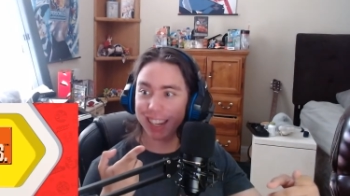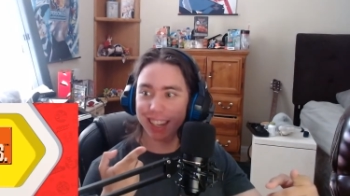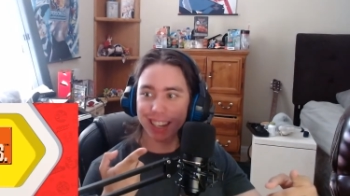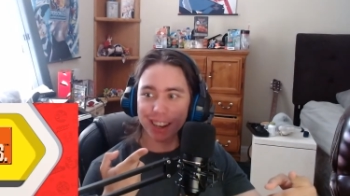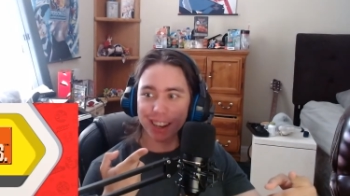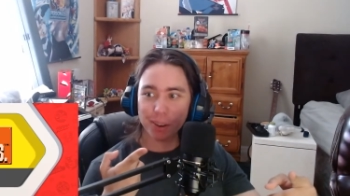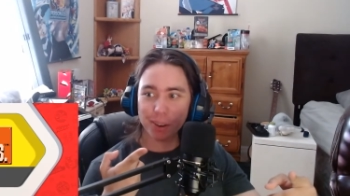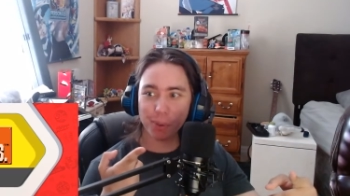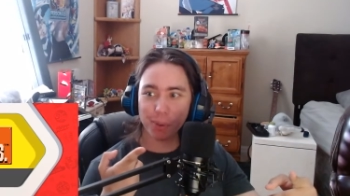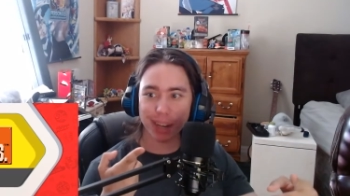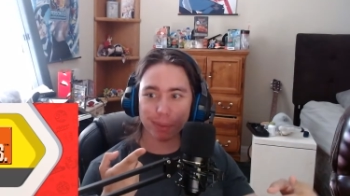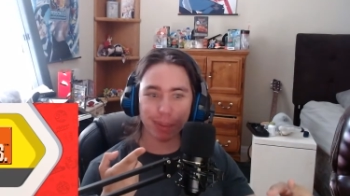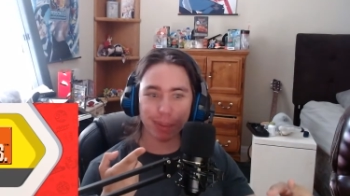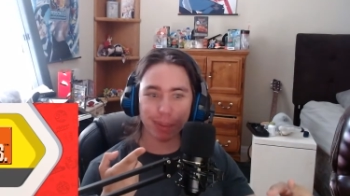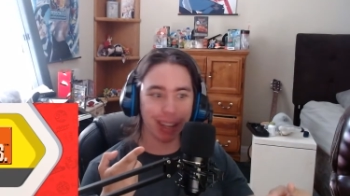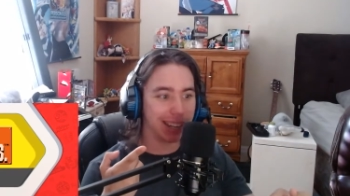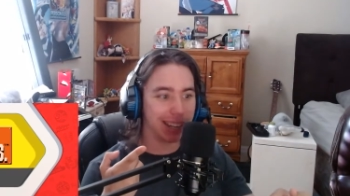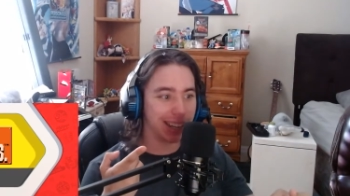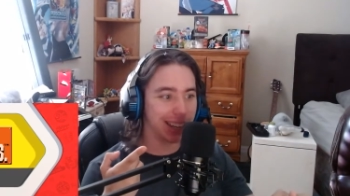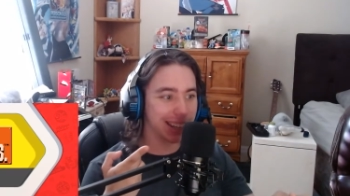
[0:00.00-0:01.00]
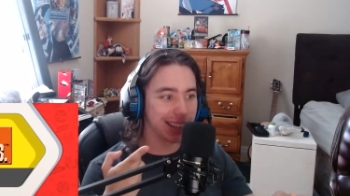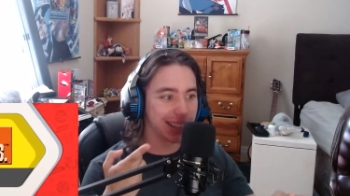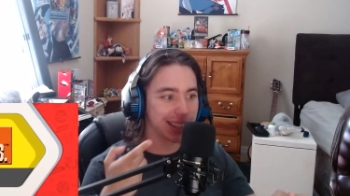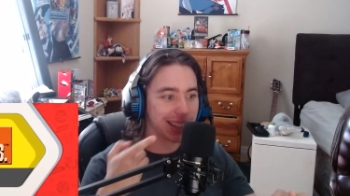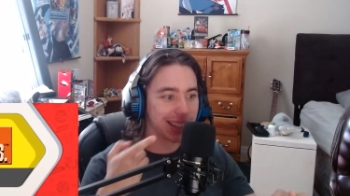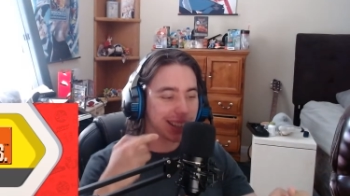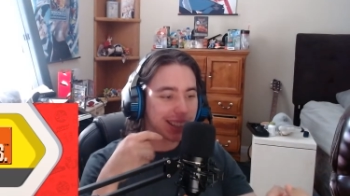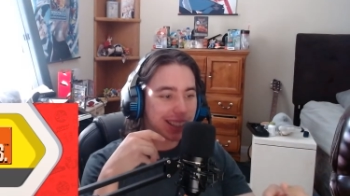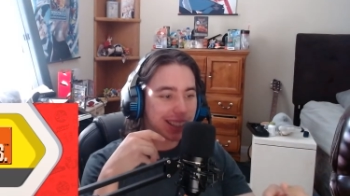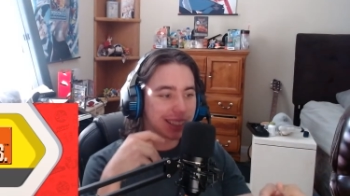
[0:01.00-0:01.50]
wait a minute.
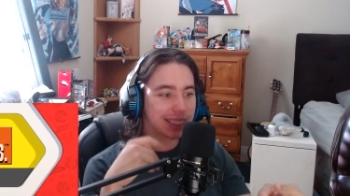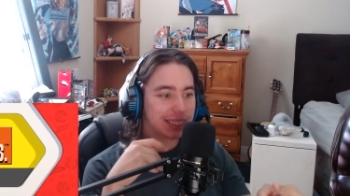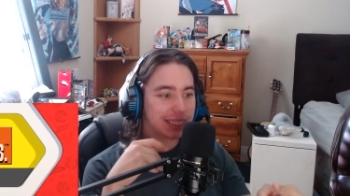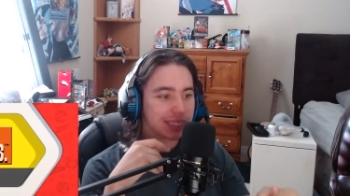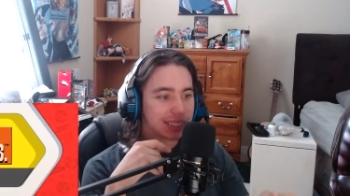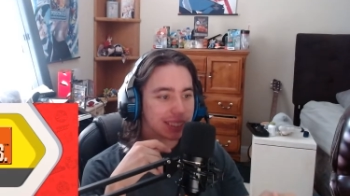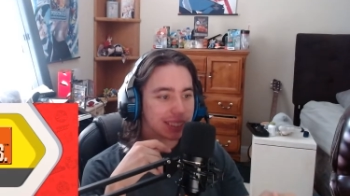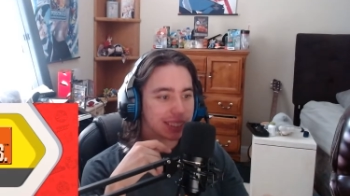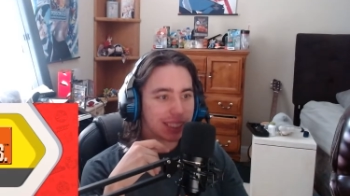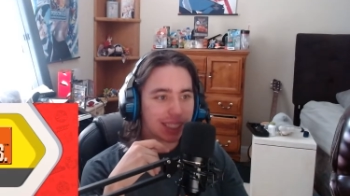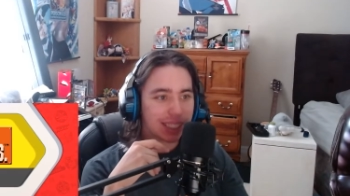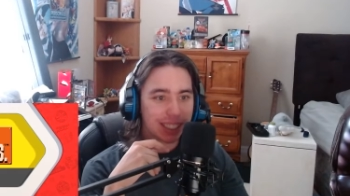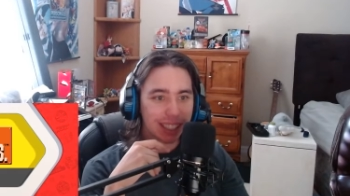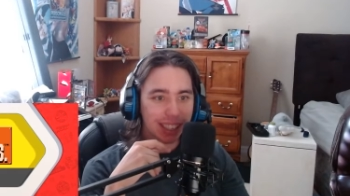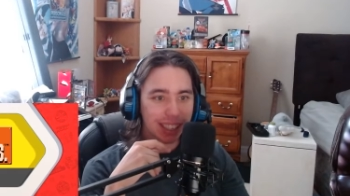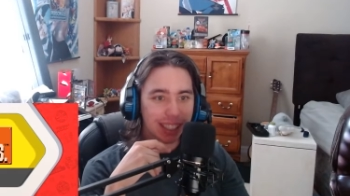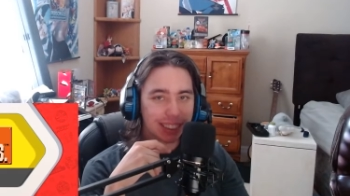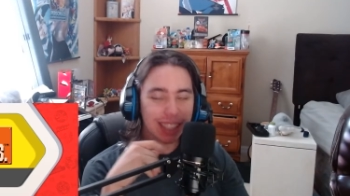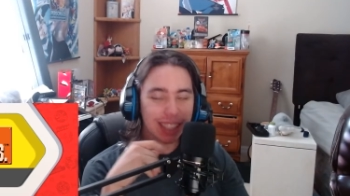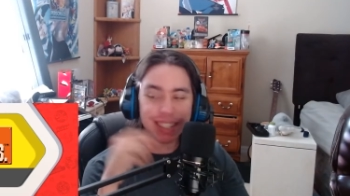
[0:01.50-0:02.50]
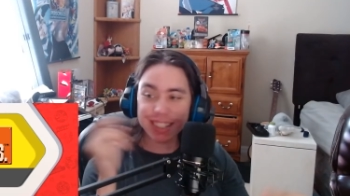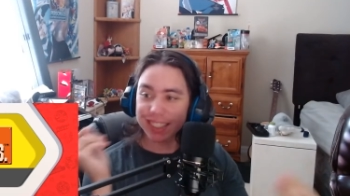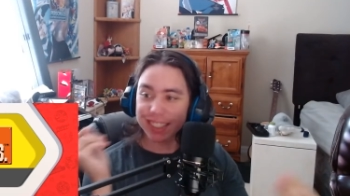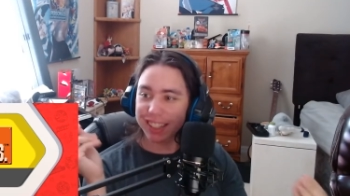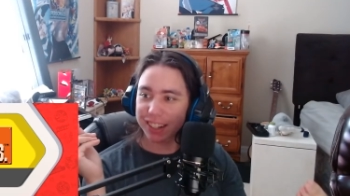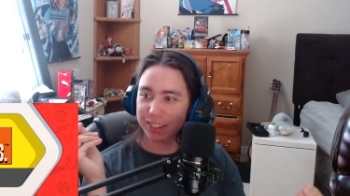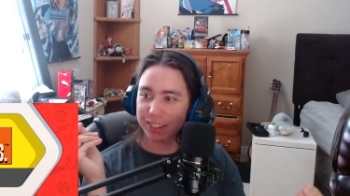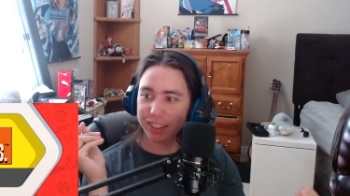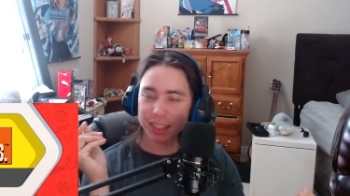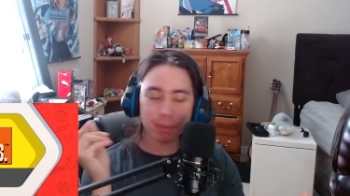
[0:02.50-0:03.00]
That's
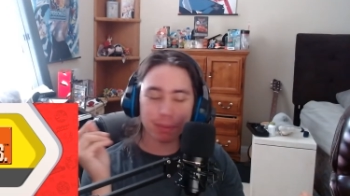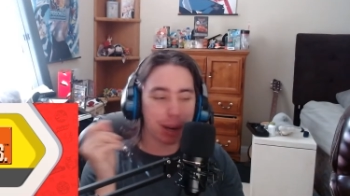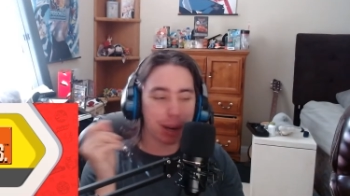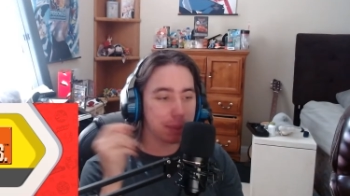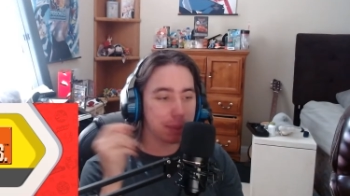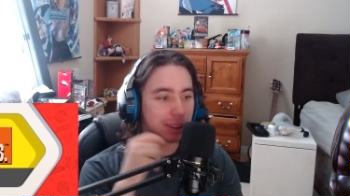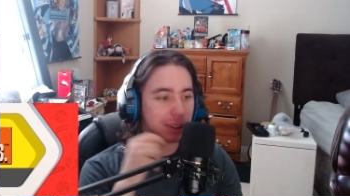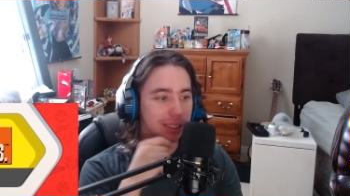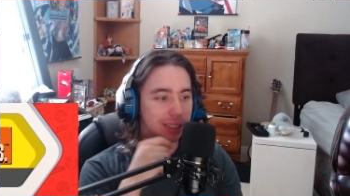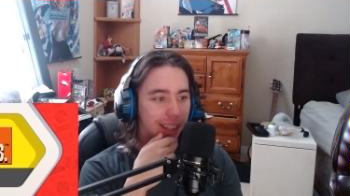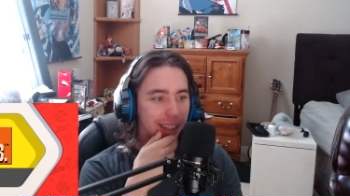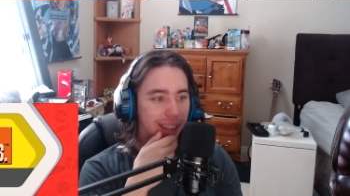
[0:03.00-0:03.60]
literally my birthday.